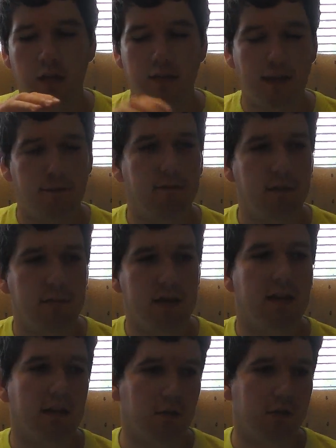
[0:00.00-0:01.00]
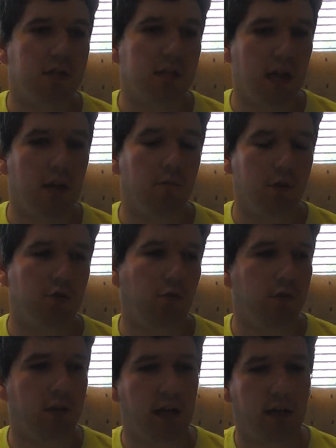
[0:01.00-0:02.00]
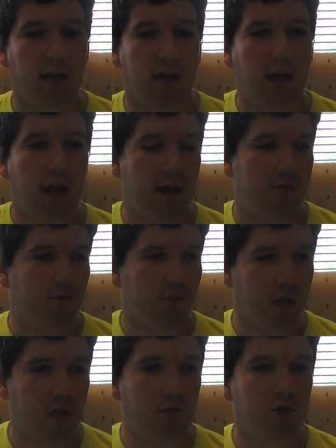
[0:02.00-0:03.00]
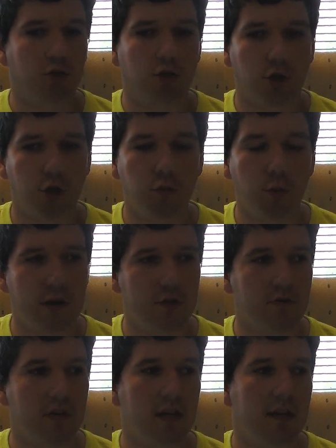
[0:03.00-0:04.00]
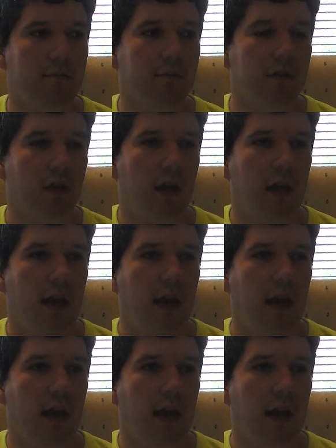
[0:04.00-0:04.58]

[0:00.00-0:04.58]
definitely make a good solid ritual deck and Relinquish could win you games.